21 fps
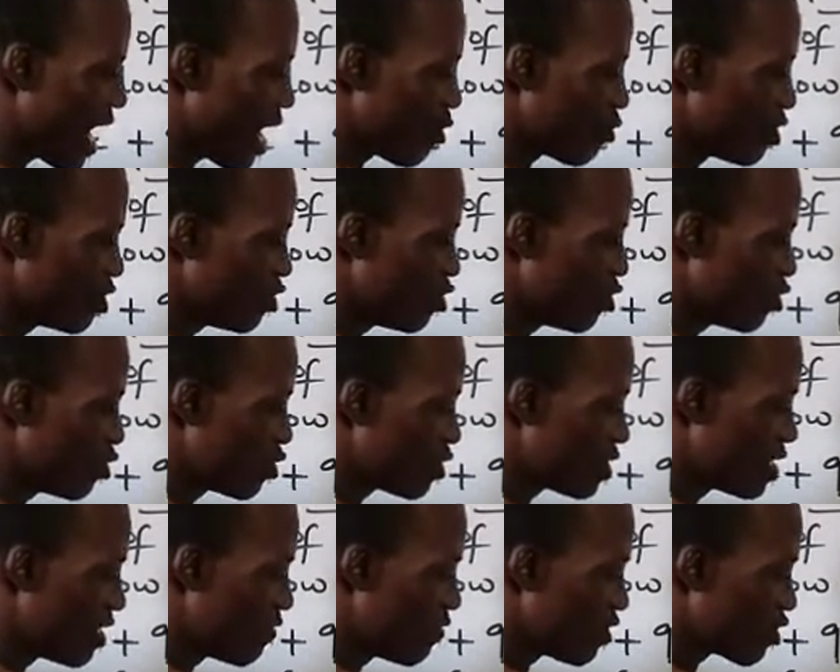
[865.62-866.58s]
I will
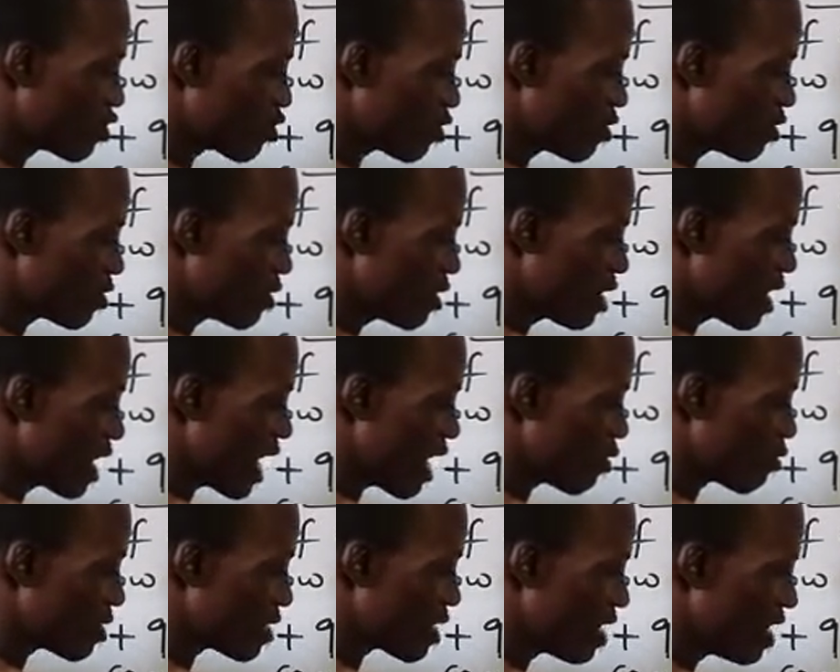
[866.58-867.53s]
use division.
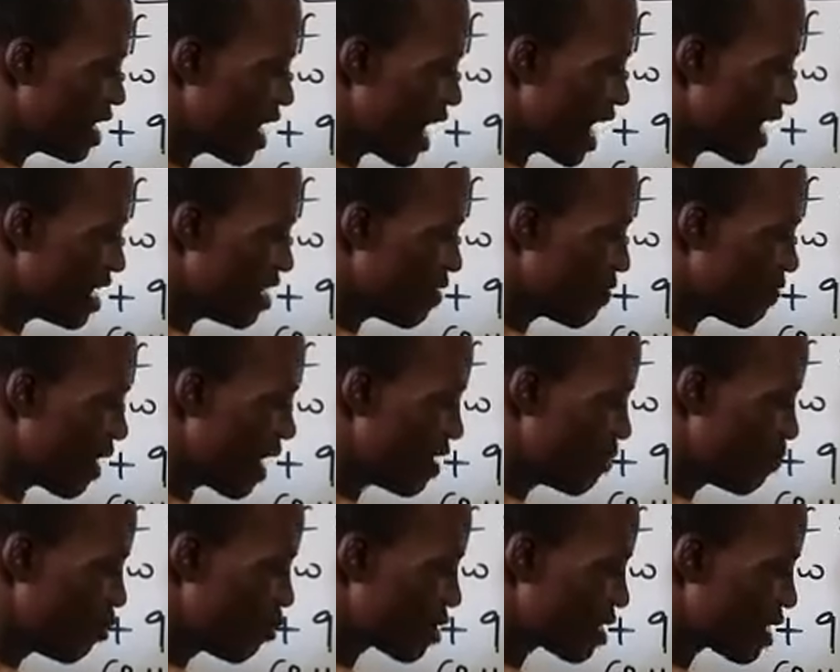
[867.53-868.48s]
I will say I
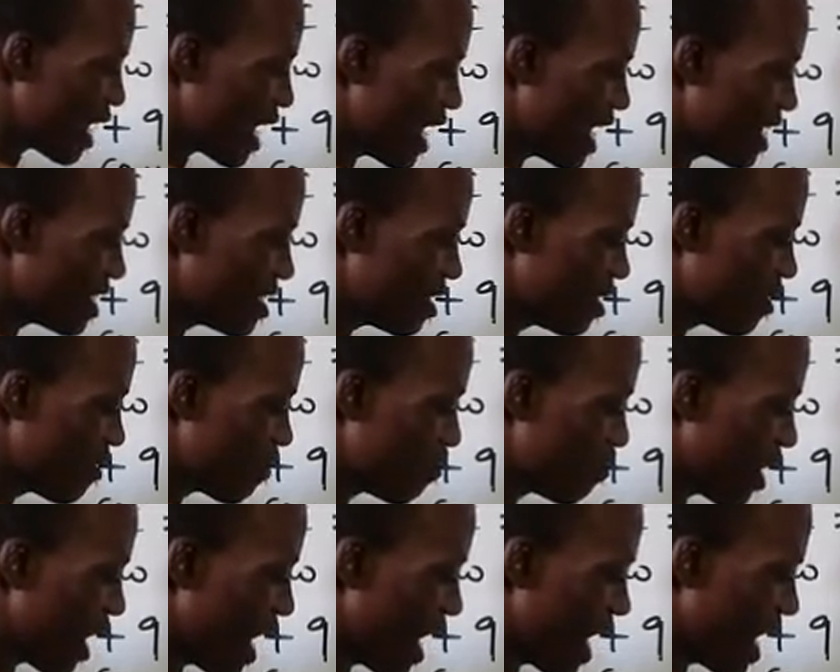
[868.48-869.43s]
divide both sides
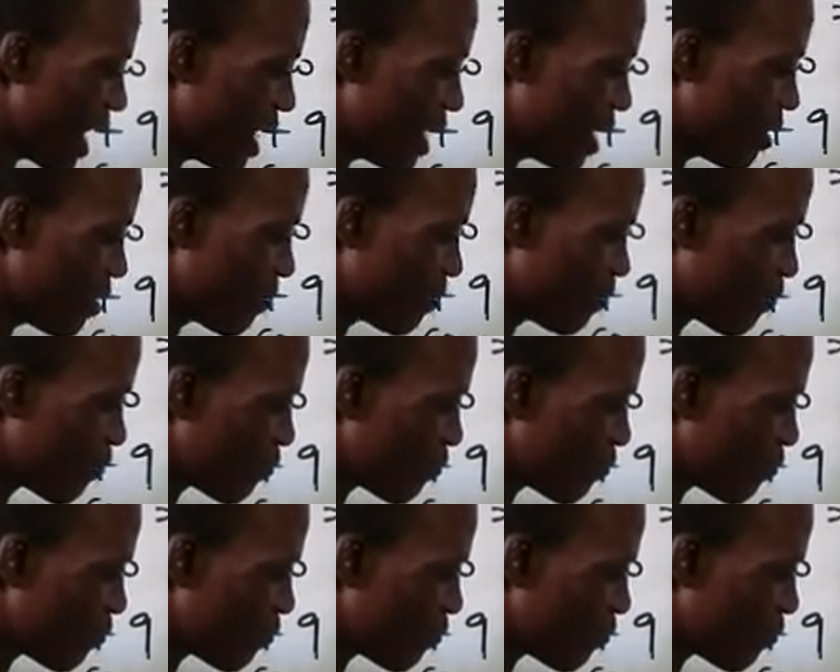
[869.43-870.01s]
by,